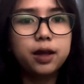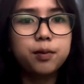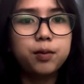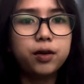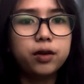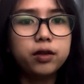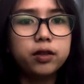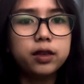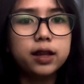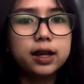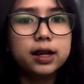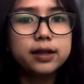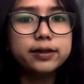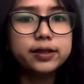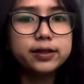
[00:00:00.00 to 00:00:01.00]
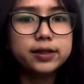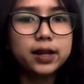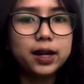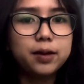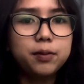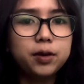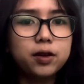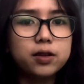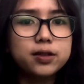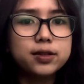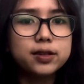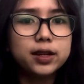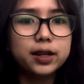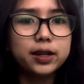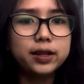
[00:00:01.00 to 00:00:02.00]
both the time
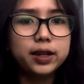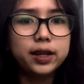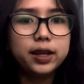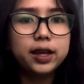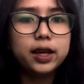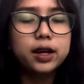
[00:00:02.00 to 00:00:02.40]
coinciding